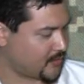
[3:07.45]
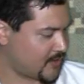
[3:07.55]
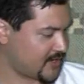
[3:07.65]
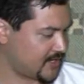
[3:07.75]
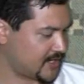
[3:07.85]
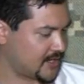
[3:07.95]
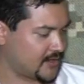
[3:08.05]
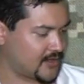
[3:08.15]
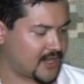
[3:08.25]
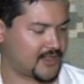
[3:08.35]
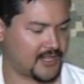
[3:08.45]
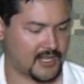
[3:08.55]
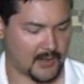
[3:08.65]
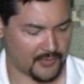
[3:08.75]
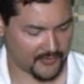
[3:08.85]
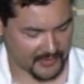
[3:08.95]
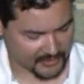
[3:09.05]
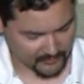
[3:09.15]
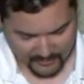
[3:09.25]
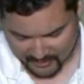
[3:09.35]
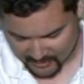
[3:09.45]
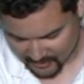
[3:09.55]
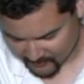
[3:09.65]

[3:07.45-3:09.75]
The one, I think a couple of things to really note.